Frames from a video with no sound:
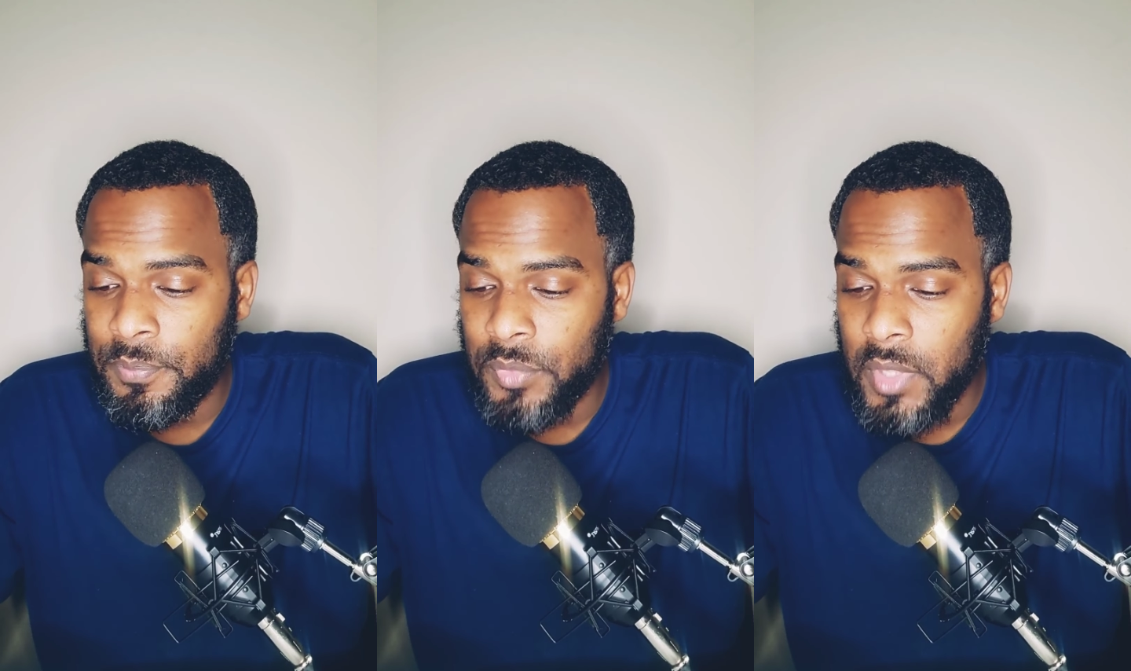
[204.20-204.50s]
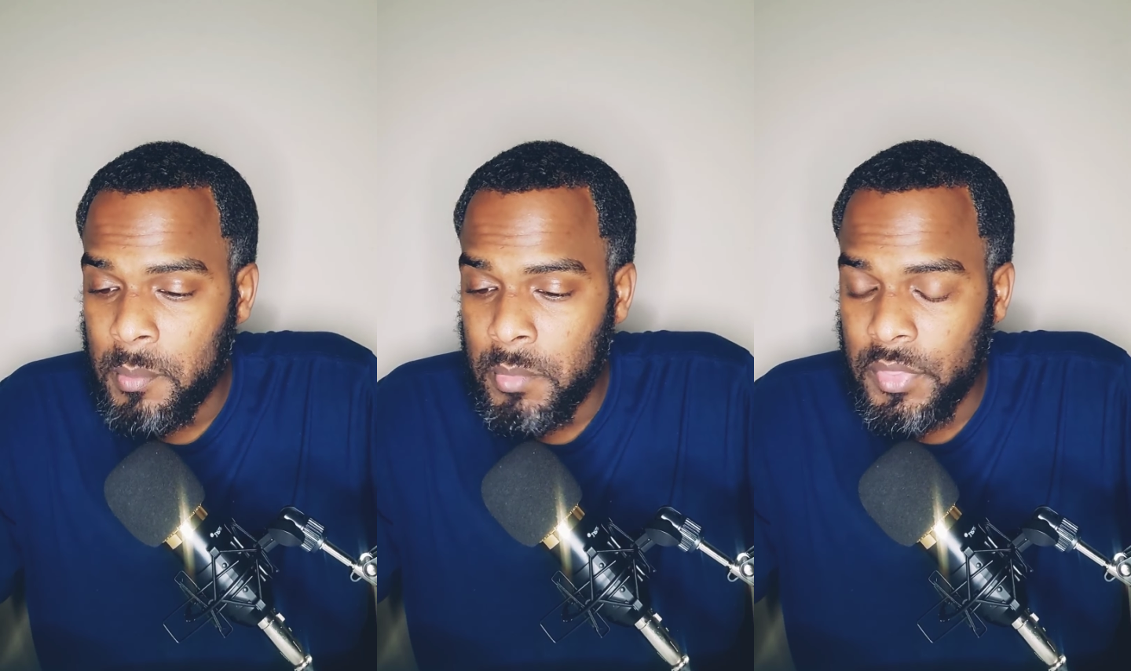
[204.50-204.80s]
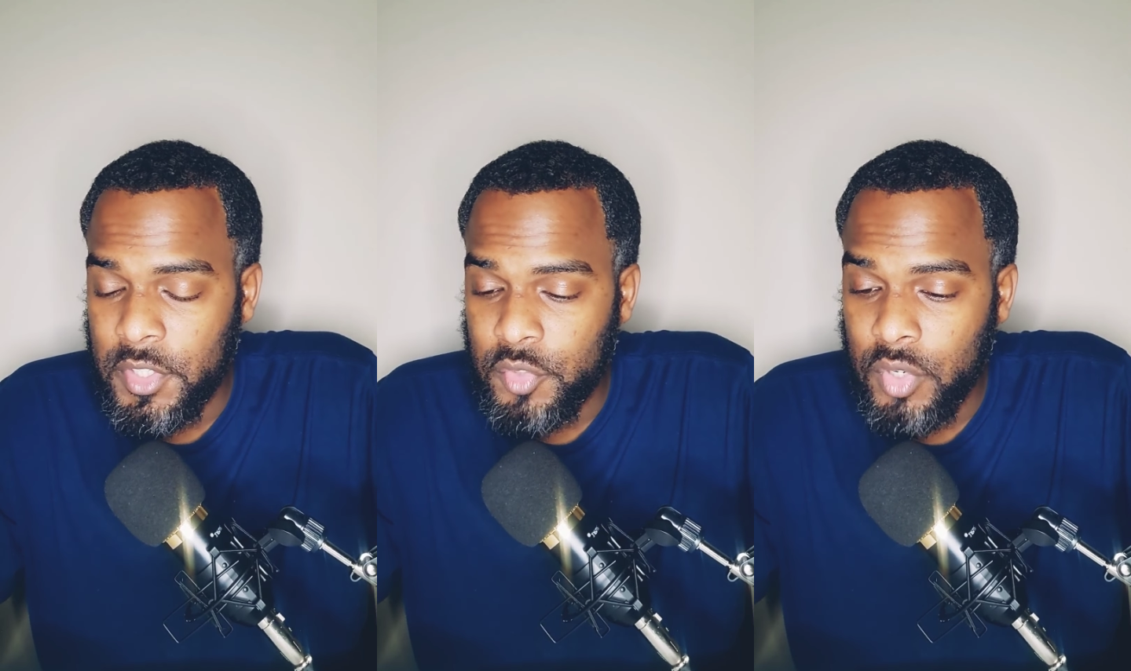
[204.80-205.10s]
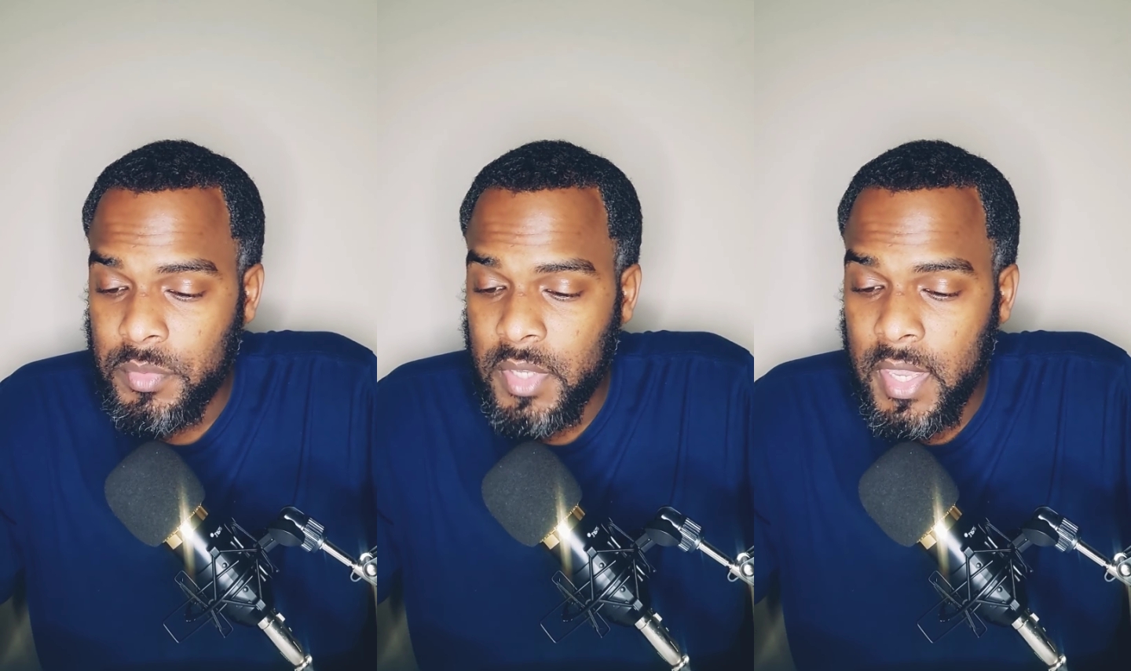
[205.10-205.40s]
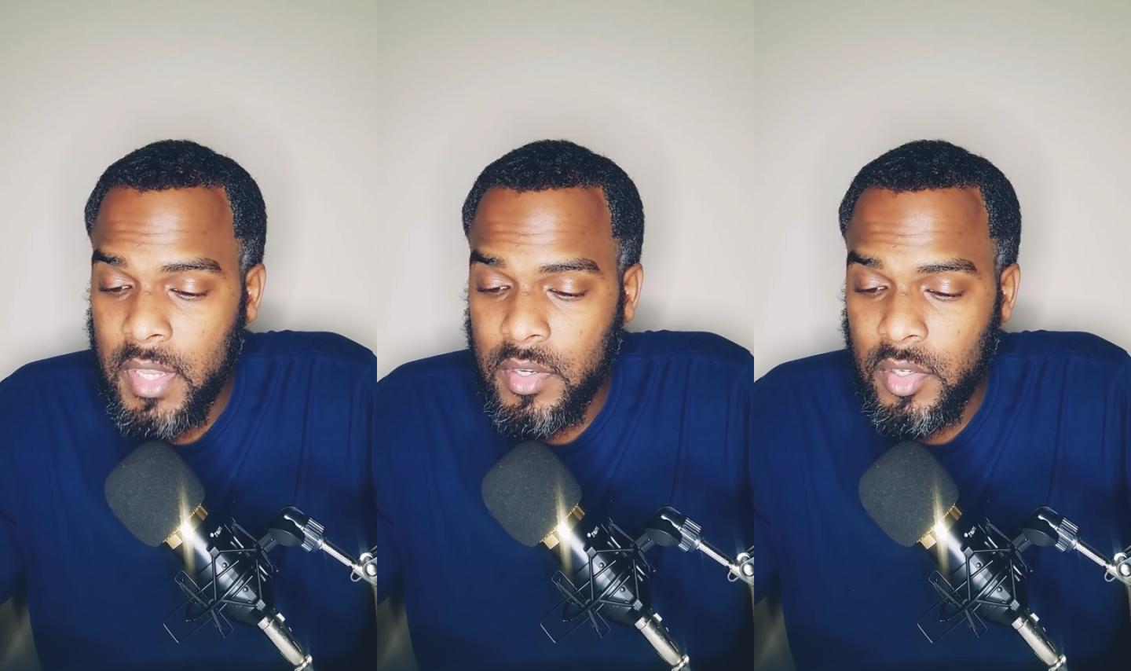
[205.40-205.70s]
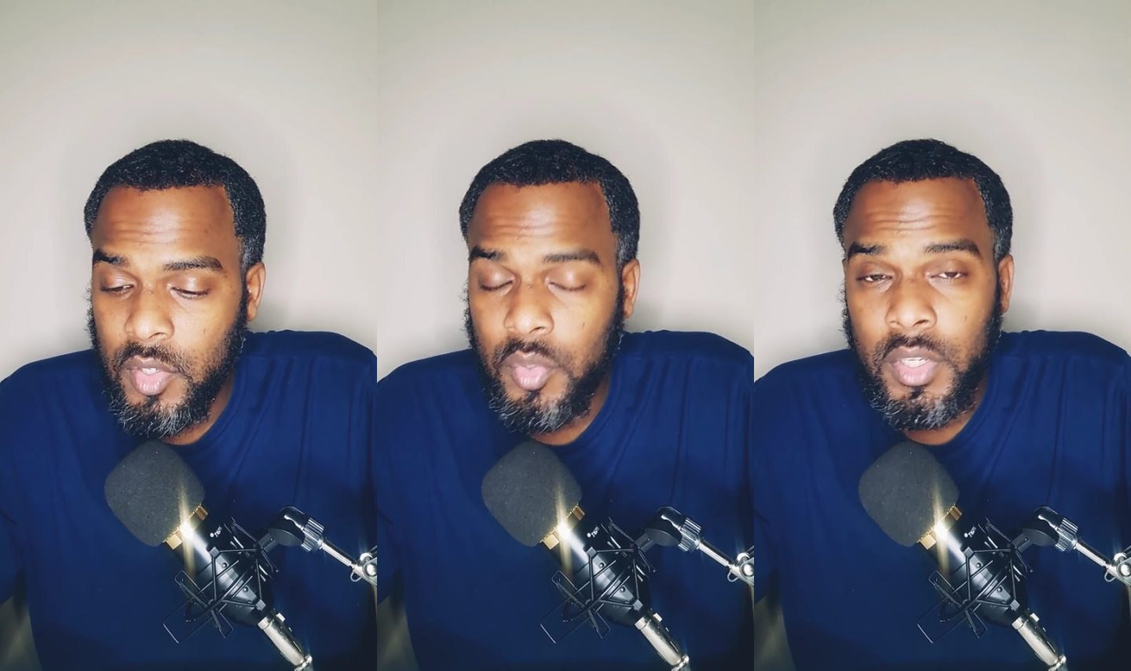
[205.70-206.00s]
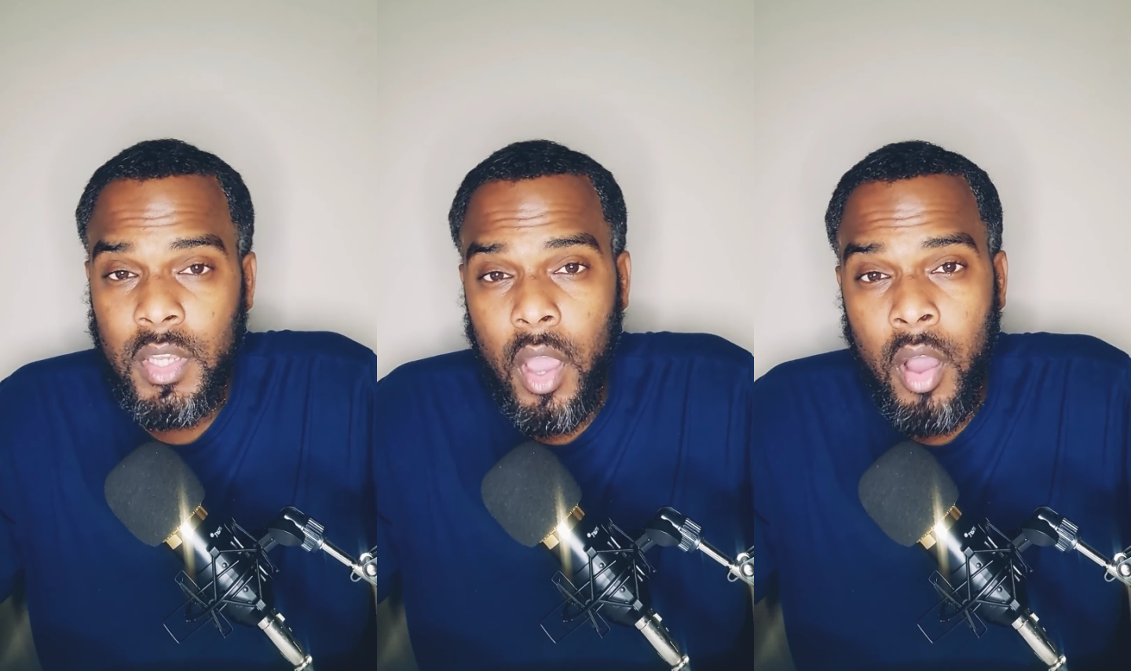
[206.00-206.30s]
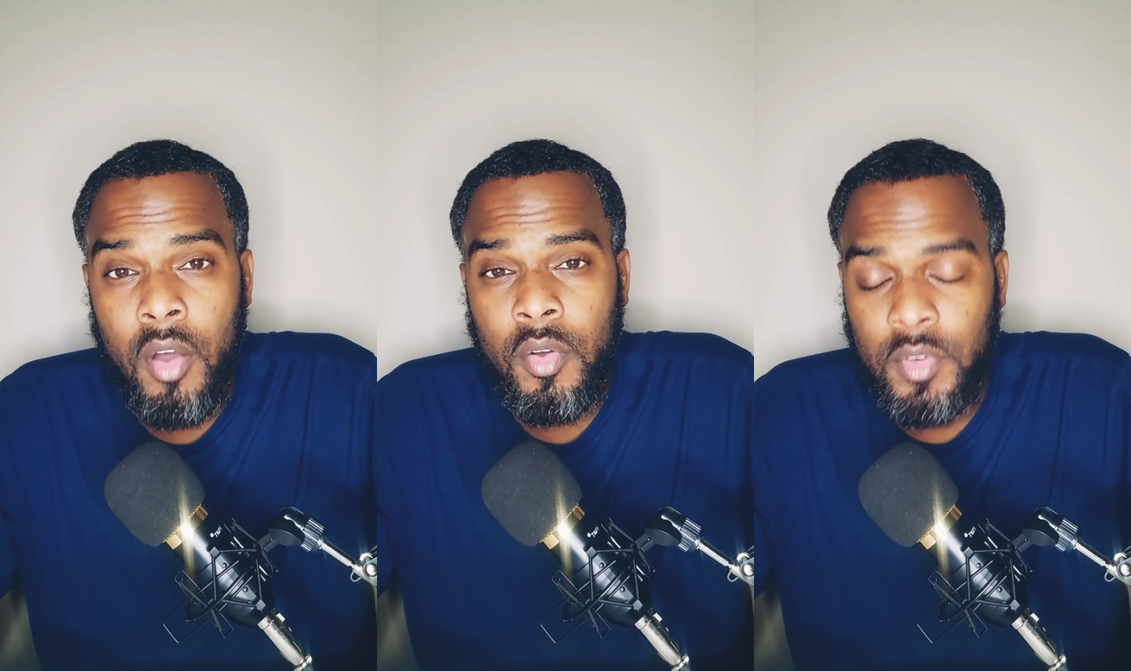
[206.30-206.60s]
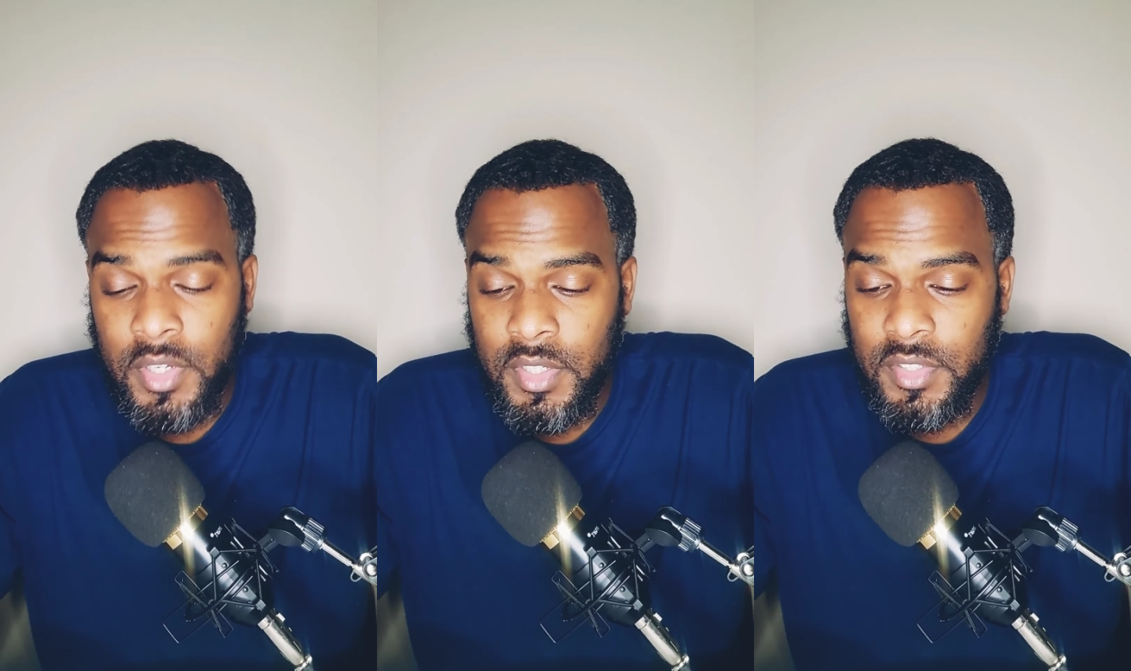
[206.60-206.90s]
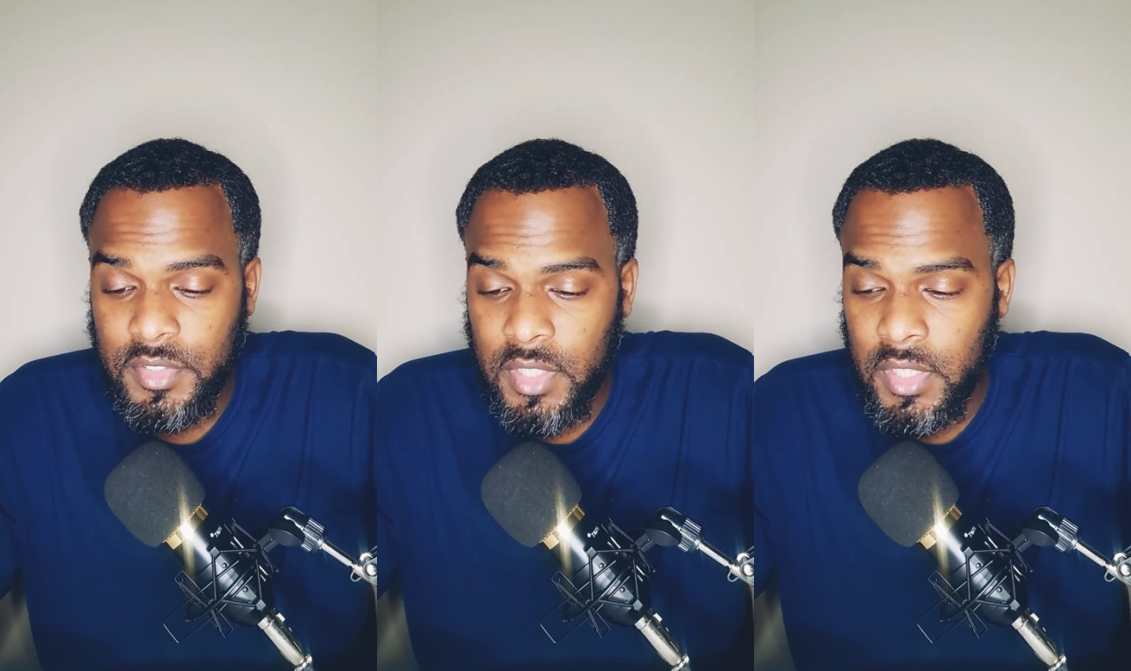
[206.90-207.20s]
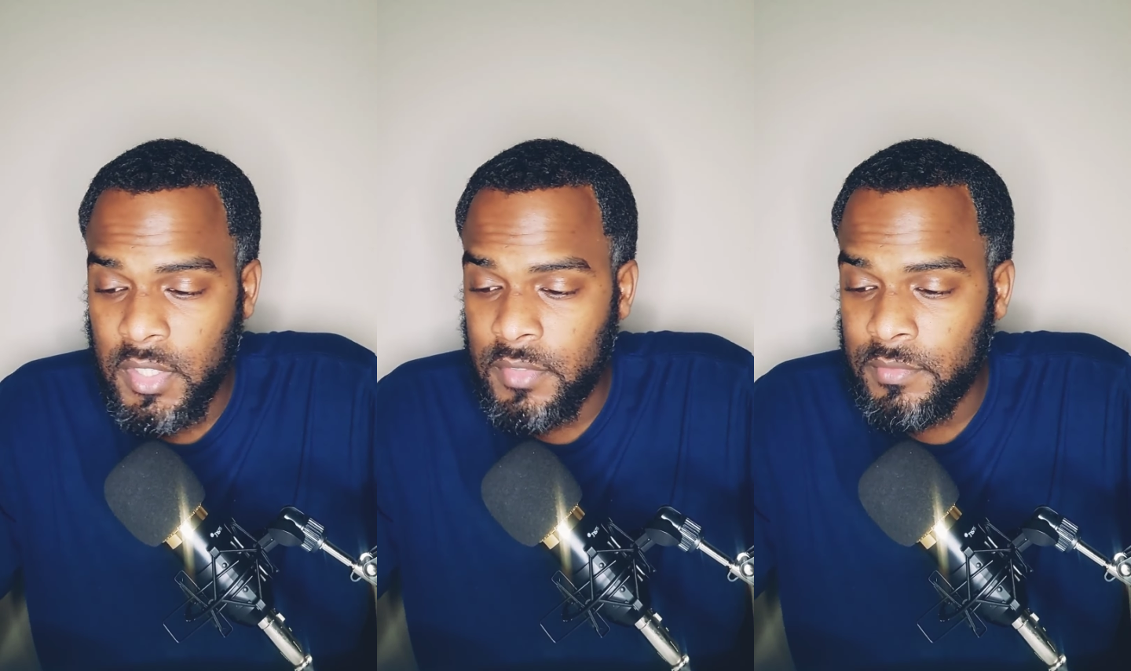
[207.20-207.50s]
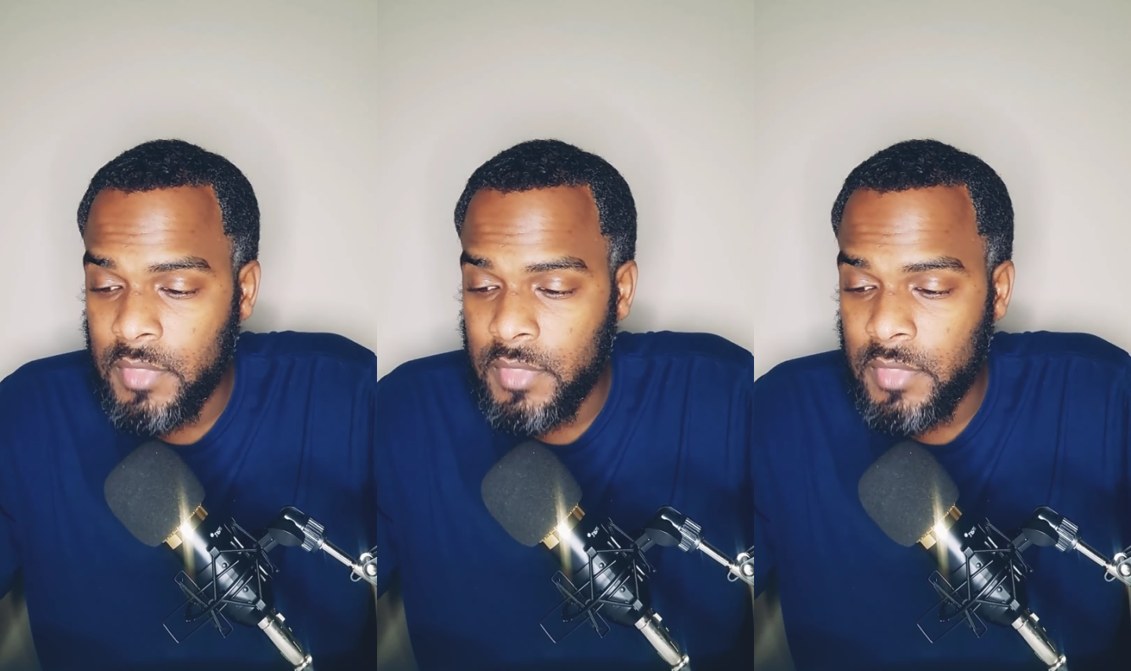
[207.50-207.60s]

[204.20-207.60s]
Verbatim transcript: But the scripture had concluded all under sin,